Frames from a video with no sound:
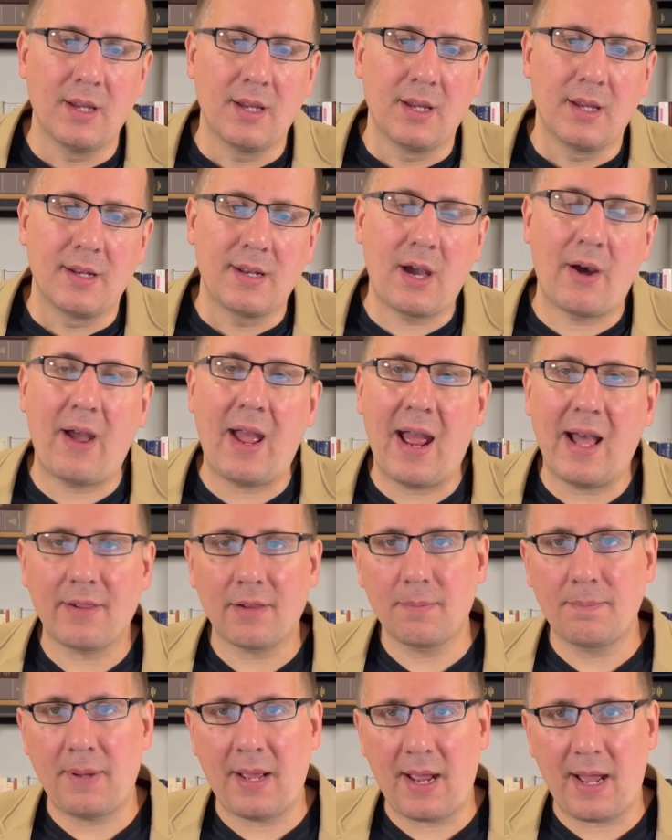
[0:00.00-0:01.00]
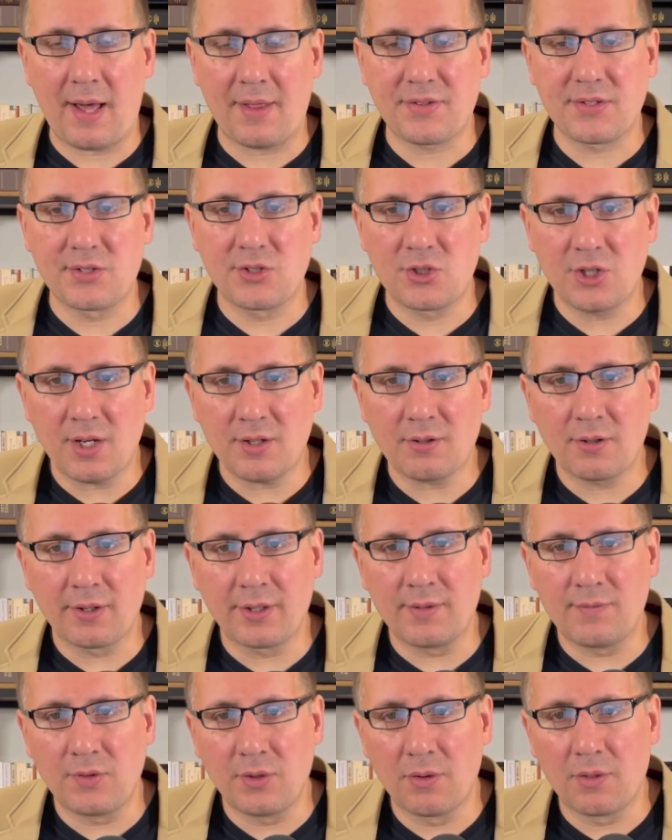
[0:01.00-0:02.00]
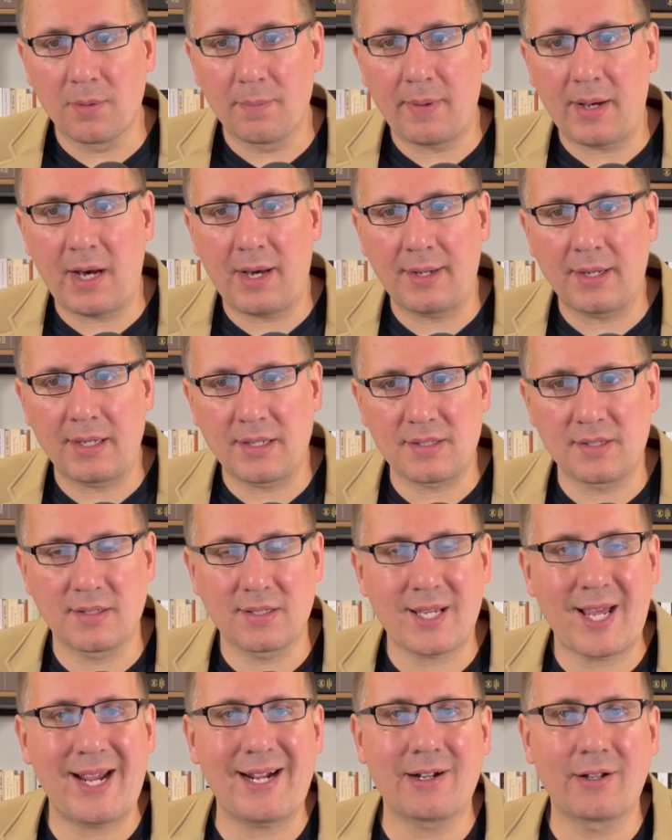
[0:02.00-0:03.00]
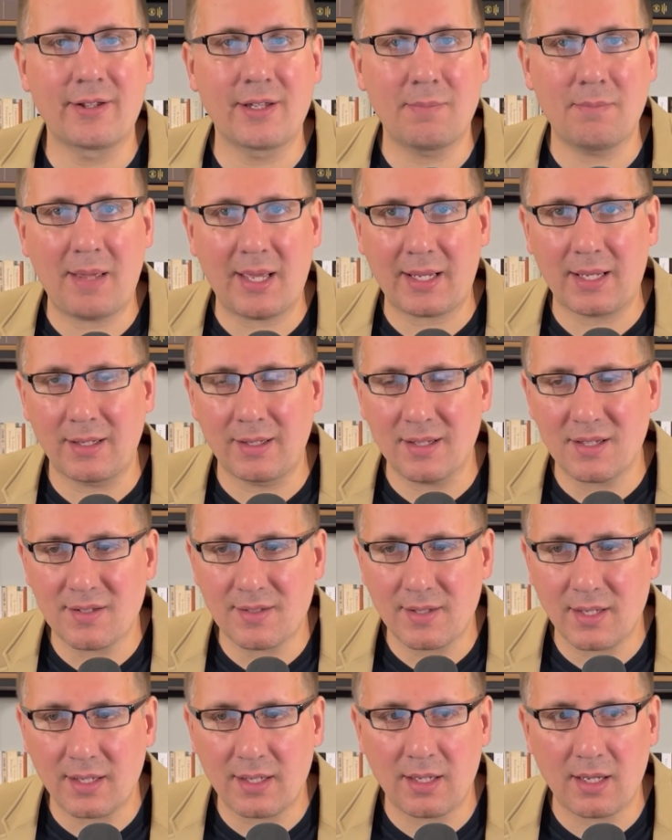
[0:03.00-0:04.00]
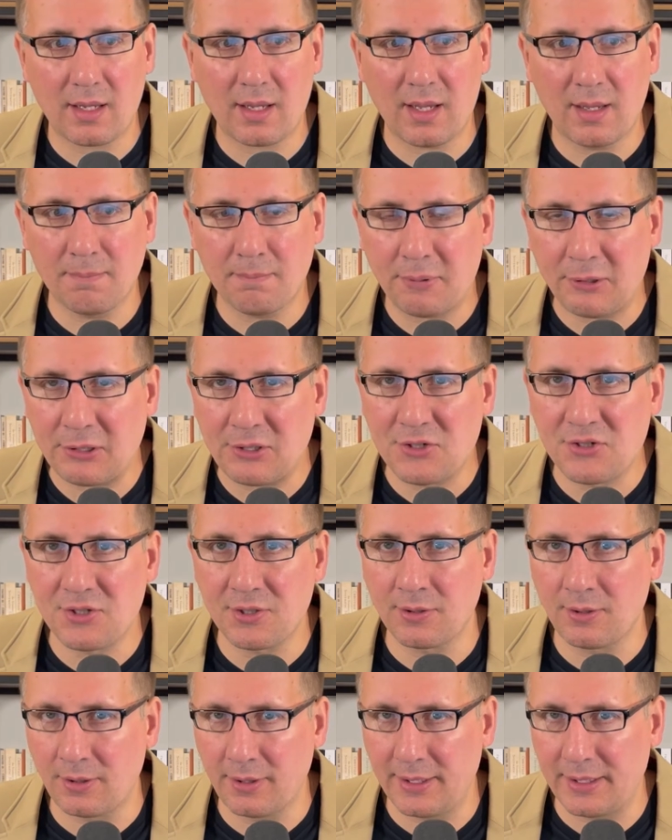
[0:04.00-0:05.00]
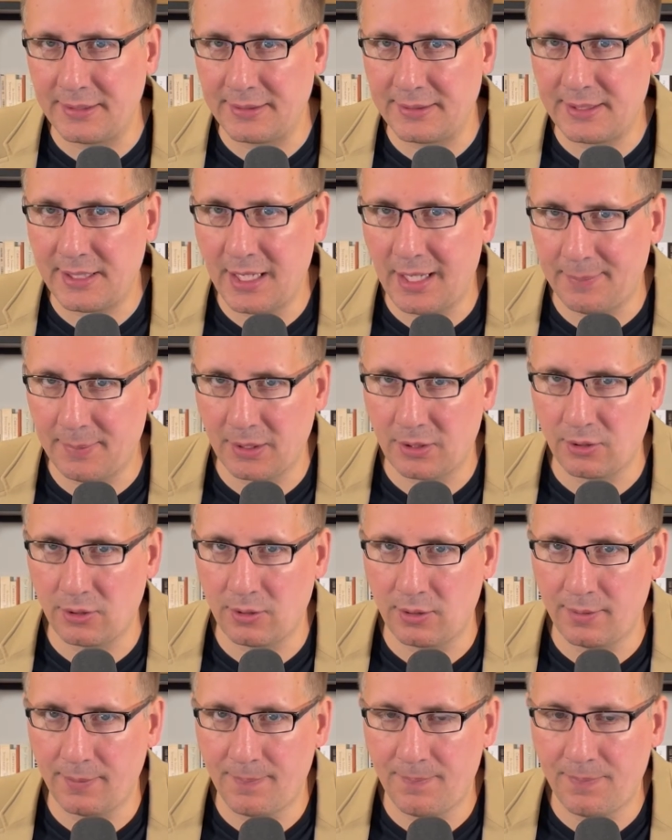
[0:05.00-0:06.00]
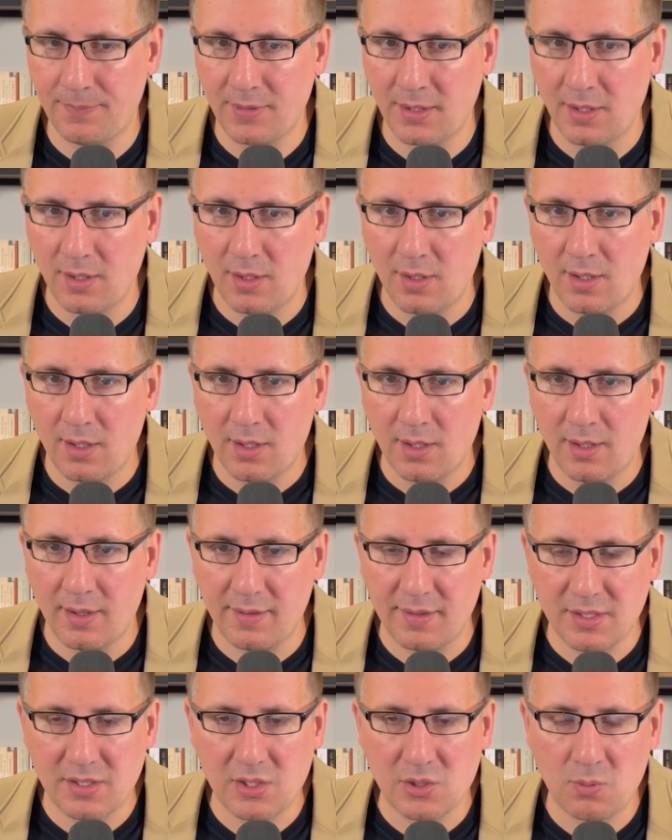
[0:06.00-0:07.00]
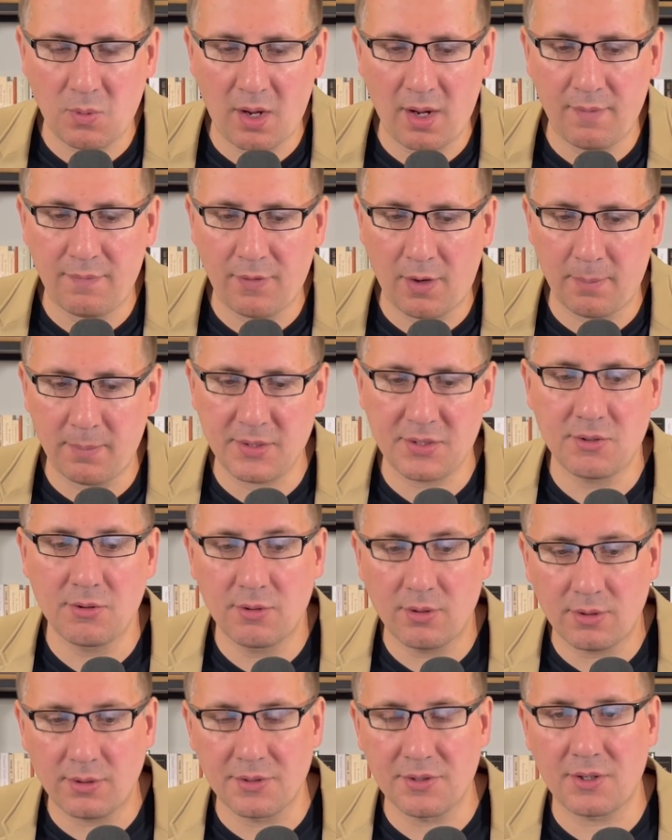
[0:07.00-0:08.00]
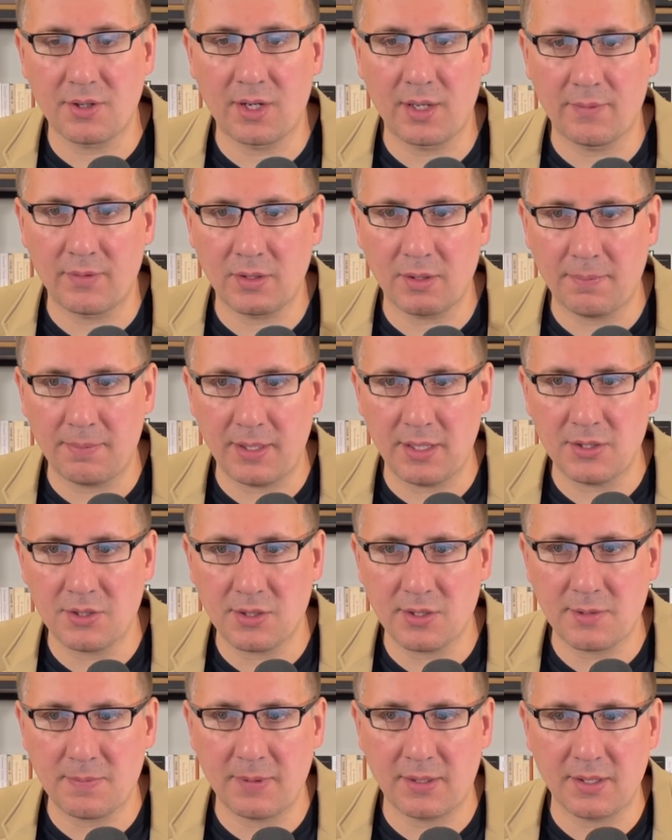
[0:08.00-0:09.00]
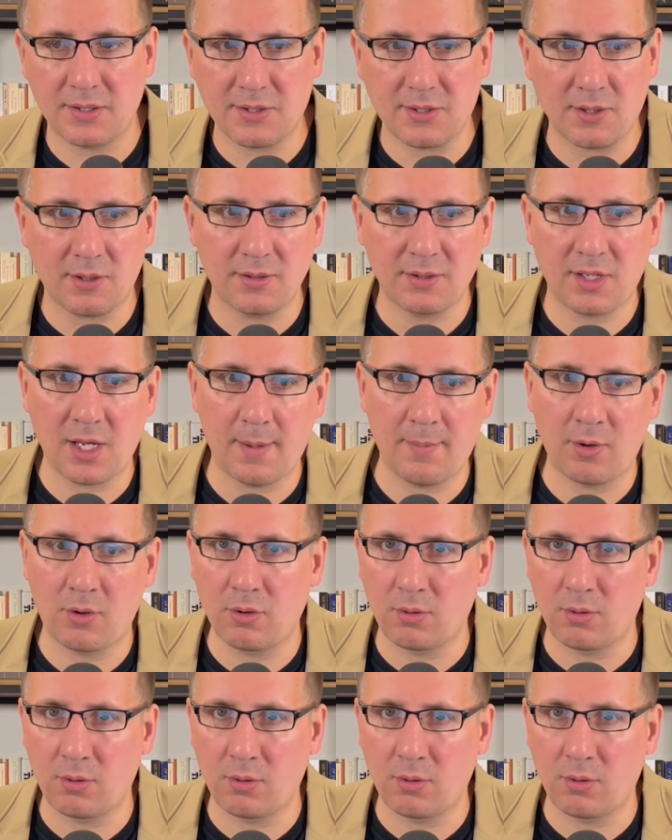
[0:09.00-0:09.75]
Now, allopaths generally view the body as entirely mechanistic, impersonal, and chemical. And this is why pharmaceuticals are given to patients, because certain chemical